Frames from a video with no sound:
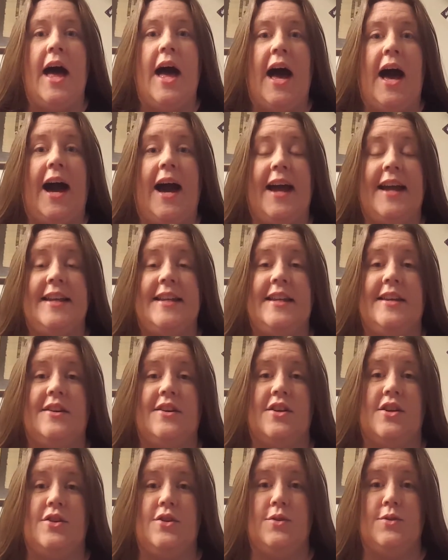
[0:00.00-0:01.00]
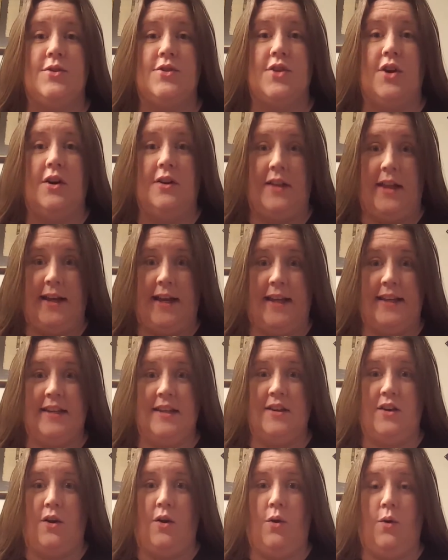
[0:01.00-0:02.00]
I needed a new start like I
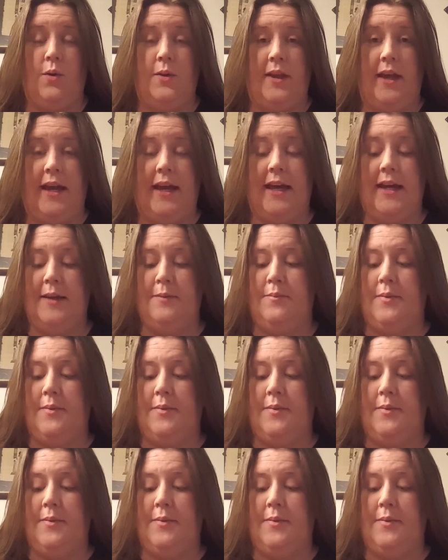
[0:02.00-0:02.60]
needed a hole in the head,